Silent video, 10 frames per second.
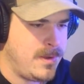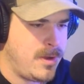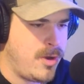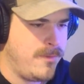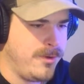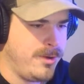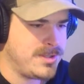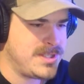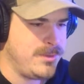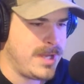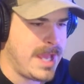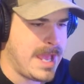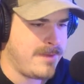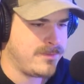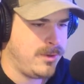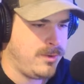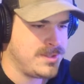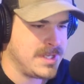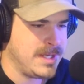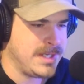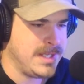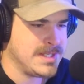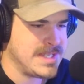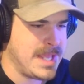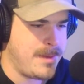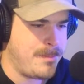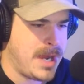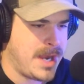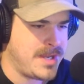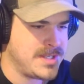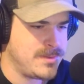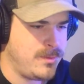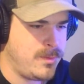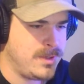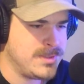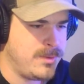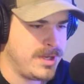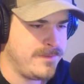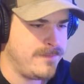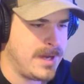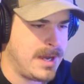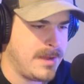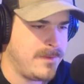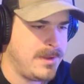over 2.5 goals against at minus 125.